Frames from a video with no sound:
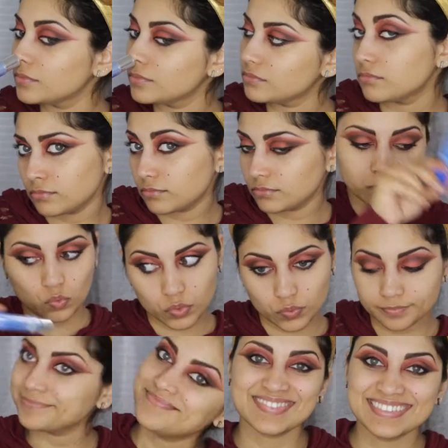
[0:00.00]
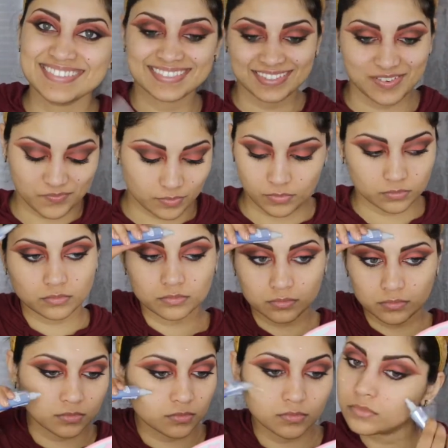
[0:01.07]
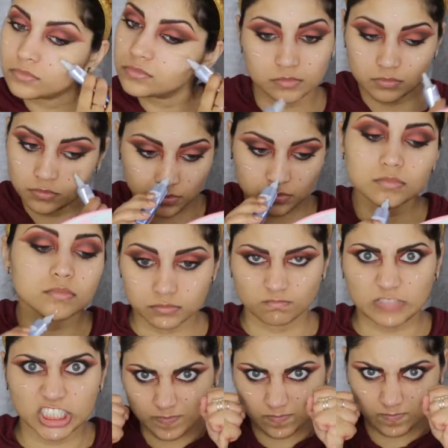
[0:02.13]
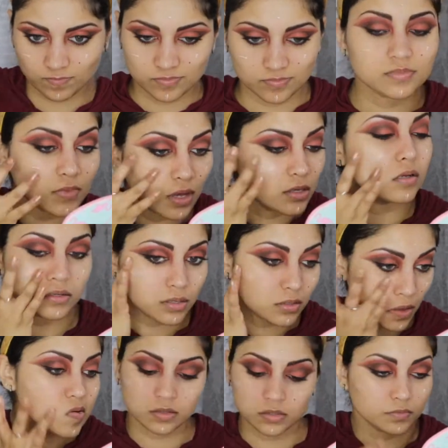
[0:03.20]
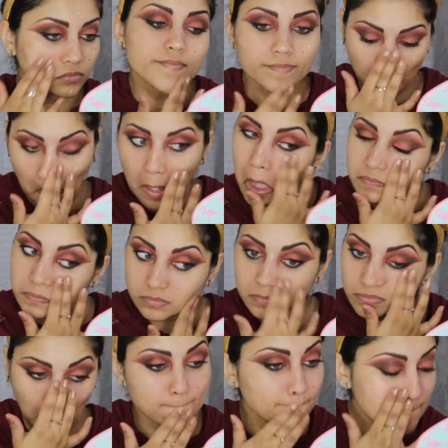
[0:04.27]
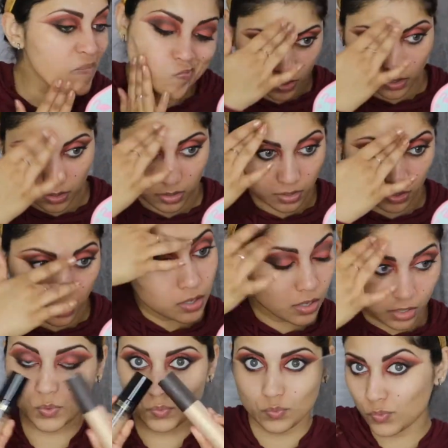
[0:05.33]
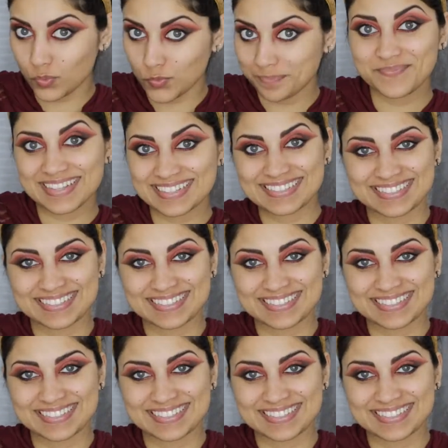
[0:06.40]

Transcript: Moving on to the face, I applied this Dr. Brandt Pores No More Luminizing Primer. And for